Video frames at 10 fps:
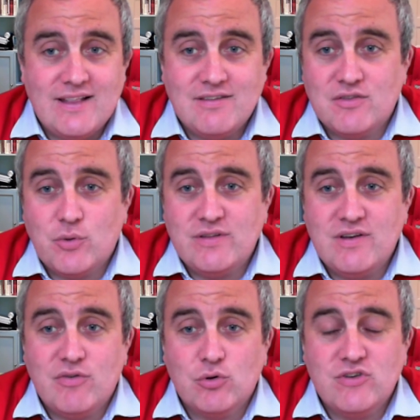to
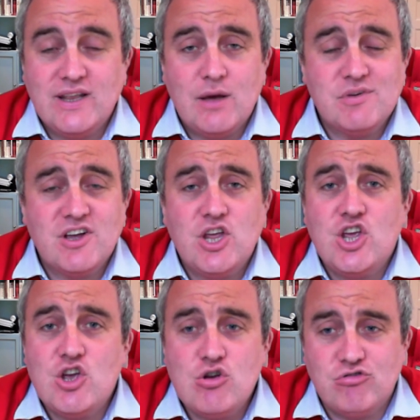2014, there was a
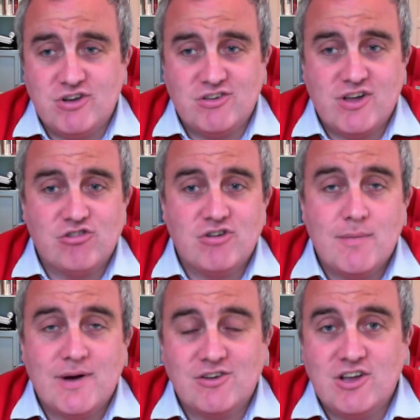huge discussion
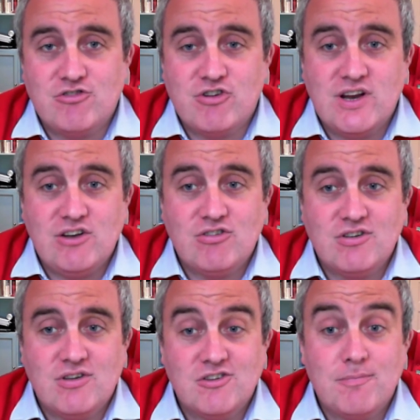amongst history
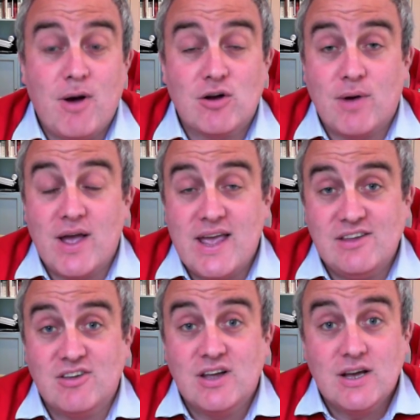teachers, sparked by
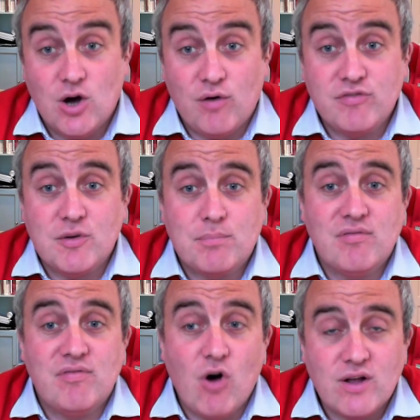his often
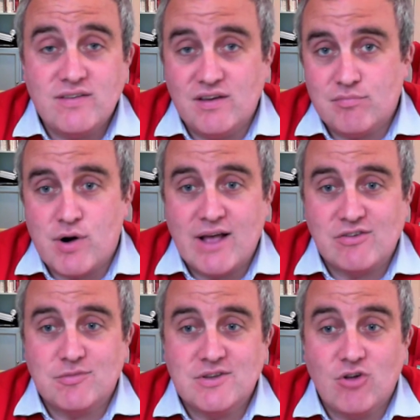provocative
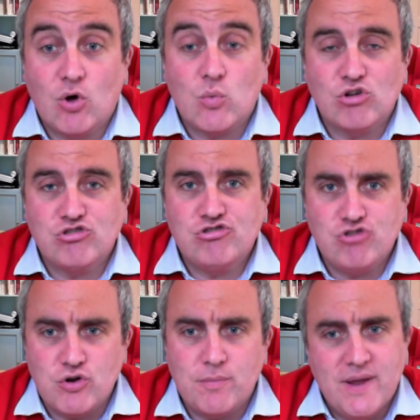pronouncements on what
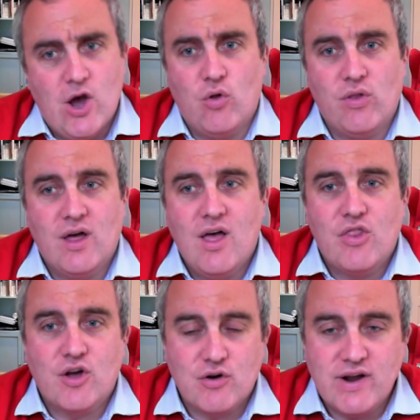should be on the
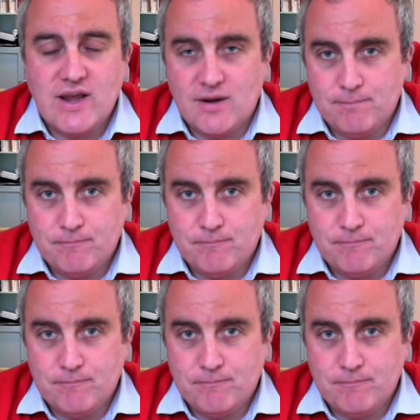curriculum.